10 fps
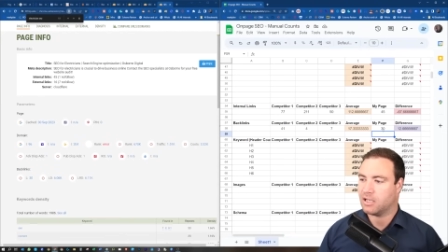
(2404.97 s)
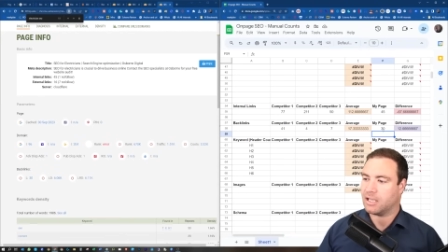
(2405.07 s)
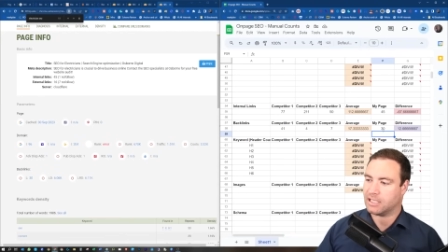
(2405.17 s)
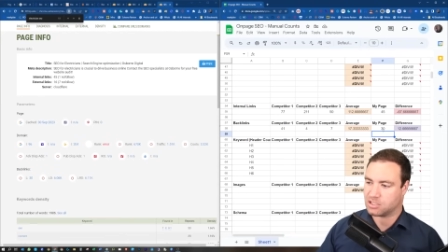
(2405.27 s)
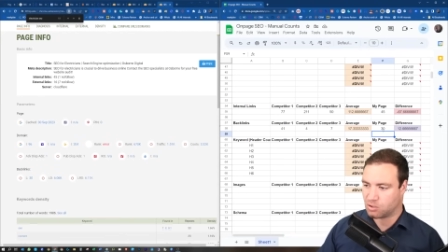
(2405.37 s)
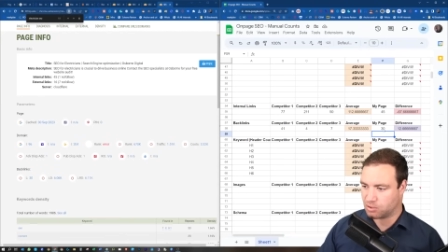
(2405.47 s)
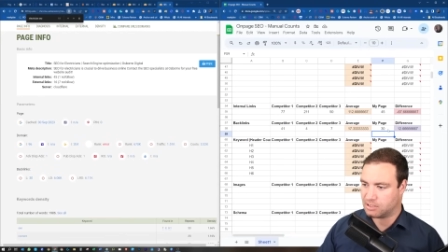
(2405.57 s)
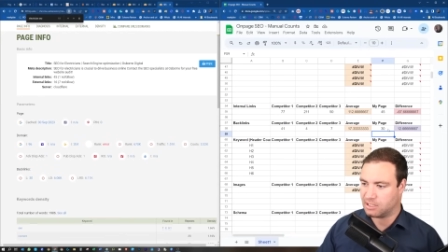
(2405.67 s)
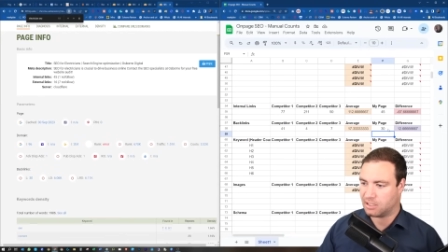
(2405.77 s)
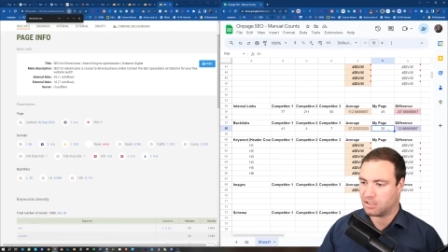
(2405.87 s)
It's a good
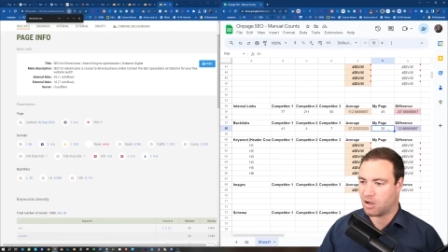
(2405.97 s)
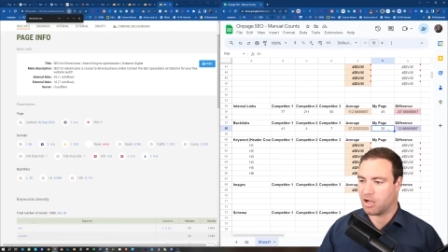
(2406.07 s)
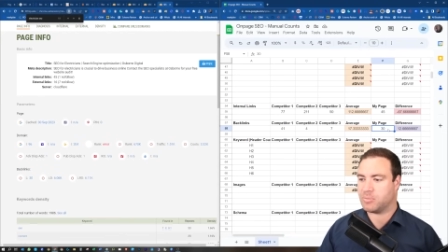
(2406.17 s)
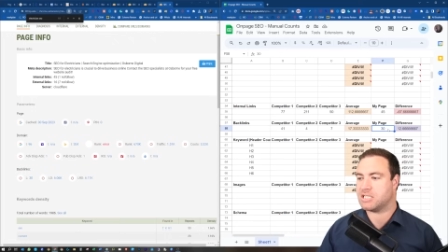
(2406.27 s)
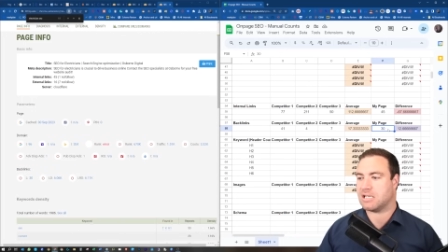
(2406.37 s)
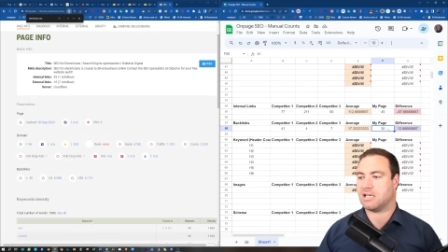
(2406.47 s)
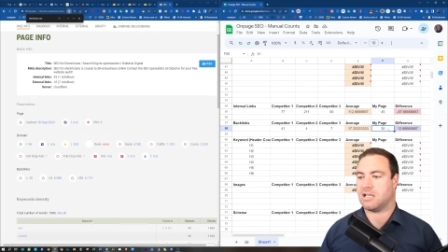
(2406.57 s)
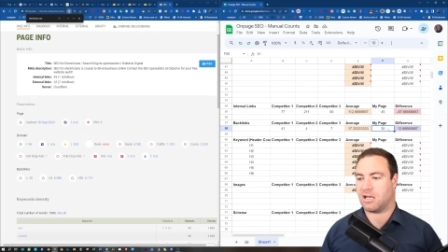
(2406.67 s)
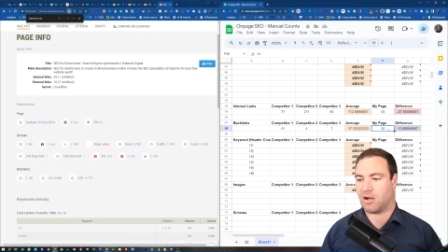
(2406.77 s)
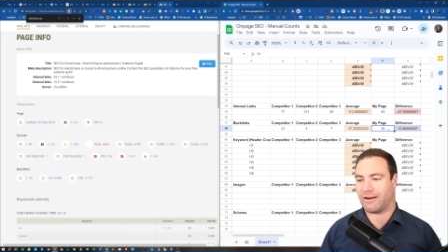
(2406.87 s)
thing. I'd be sitting here
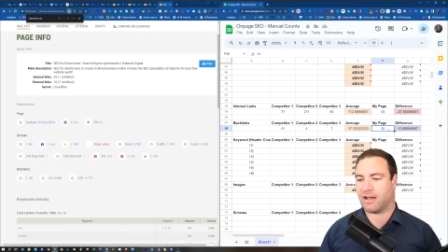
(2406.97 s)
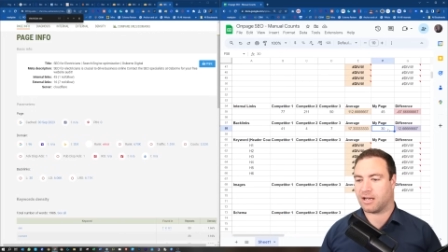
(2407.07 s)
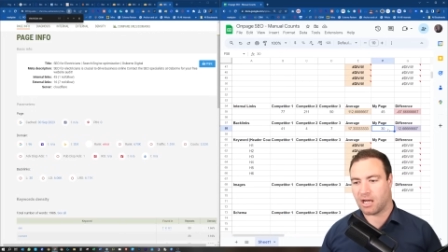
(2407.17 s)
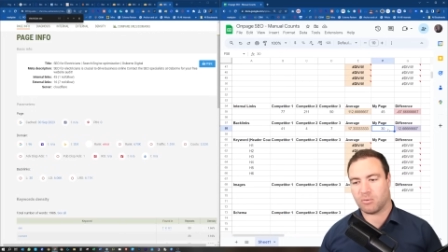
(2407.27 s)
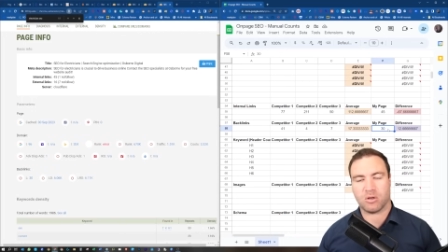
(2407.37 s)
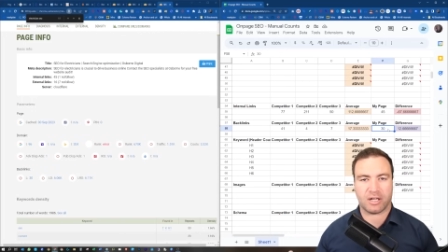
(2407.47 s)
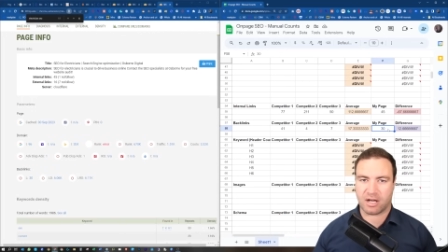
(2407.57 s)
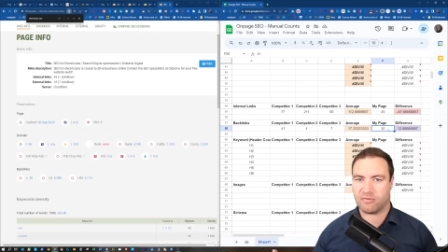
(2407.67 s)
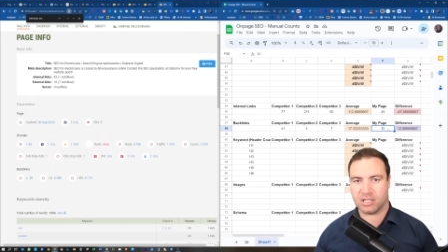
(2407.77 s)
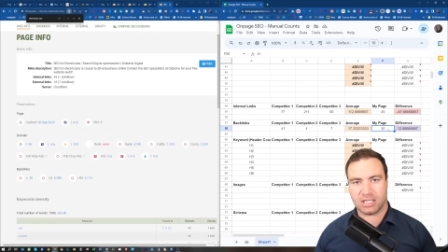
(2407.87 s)
going, okay, well, I
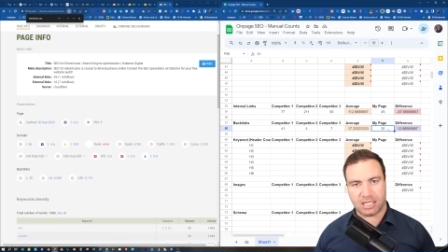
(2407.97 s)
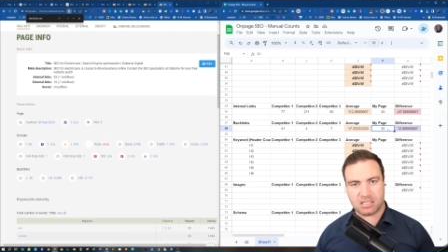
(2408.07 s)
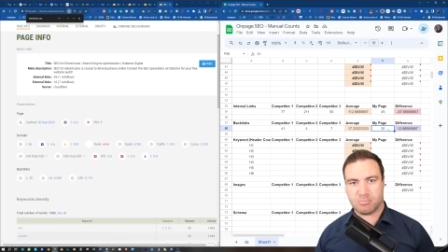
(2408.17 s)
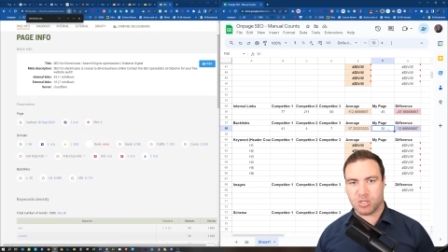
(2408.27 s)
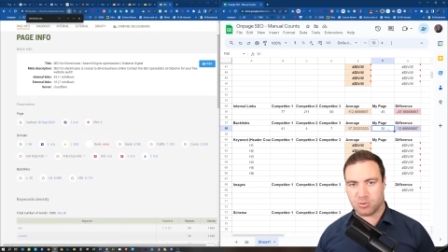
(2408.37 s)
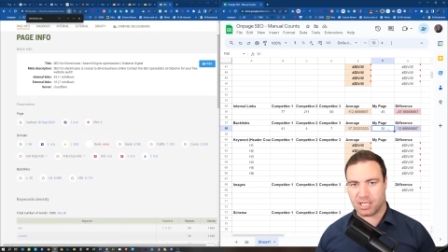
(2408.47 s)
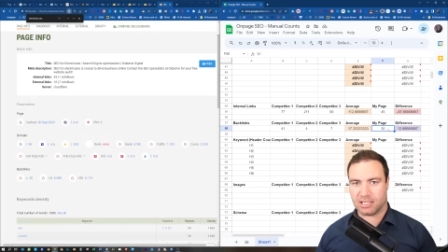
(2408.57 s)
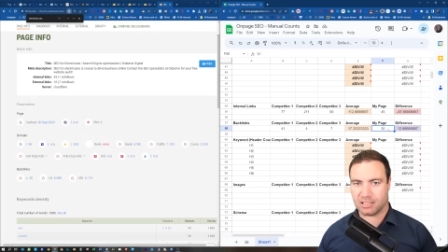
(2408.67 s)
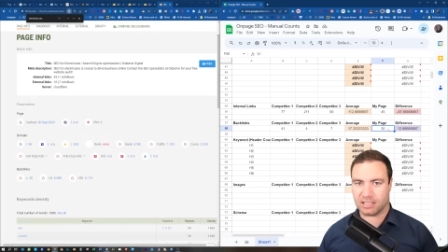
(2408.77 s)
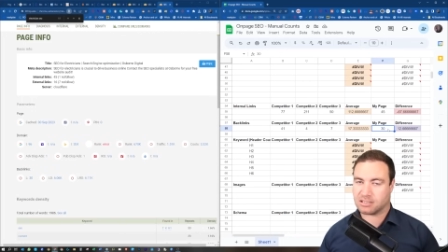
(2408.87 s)
don't really need to build any links.